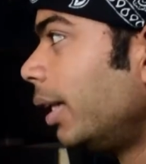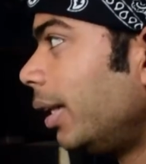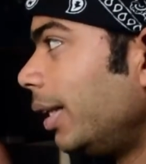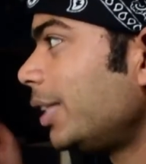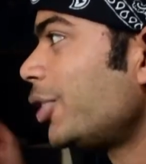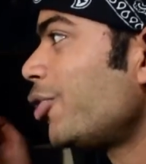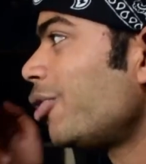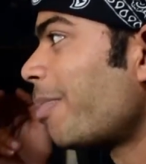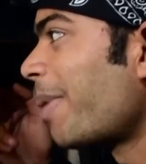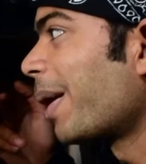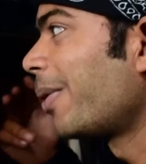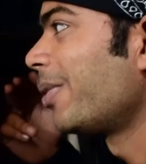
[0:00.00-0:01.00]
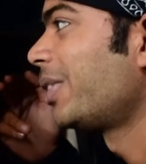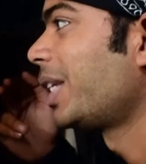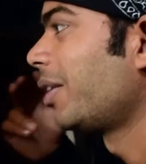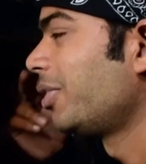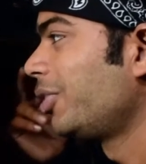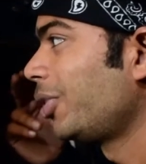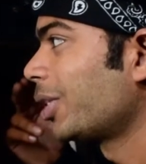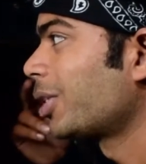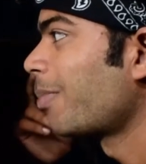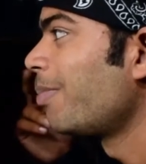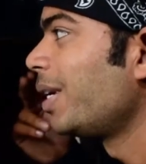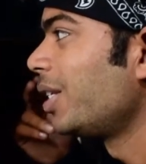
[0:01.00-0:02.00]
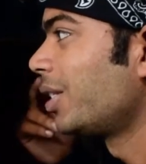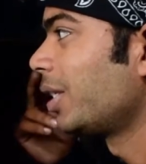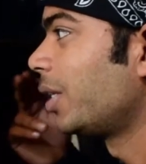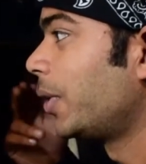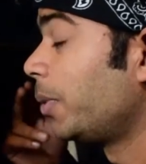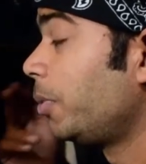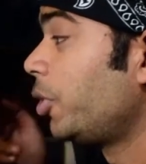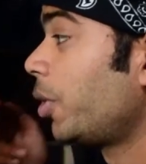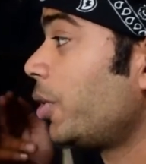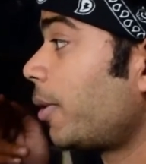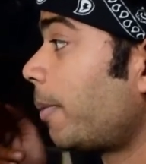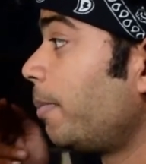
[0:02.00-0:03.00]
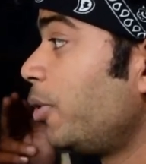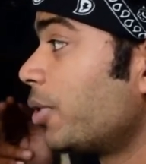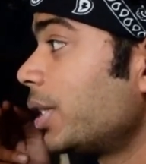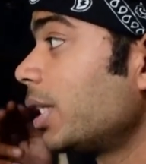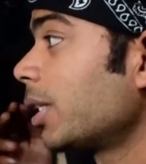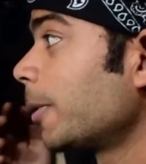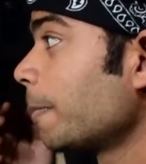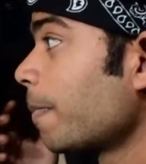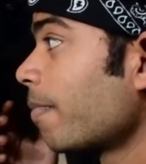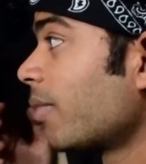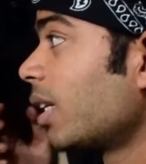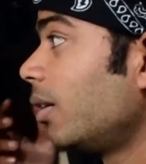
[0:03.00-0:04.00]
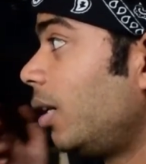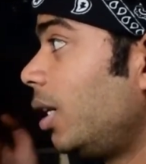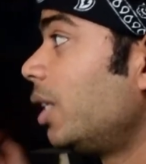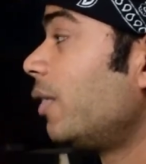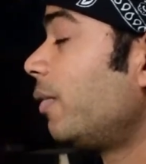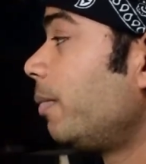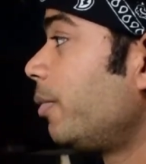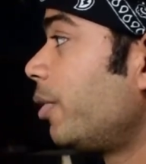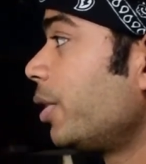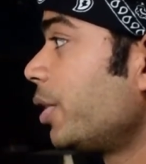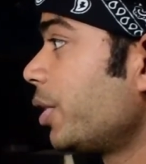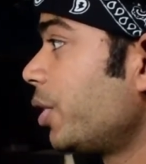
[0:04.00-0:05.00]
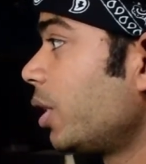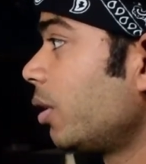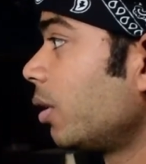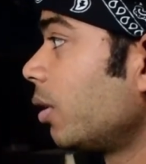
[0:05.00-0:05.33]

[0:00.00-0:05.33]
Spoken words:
Listen to the background sound, it's just amazing. Good choice of music. Another transition.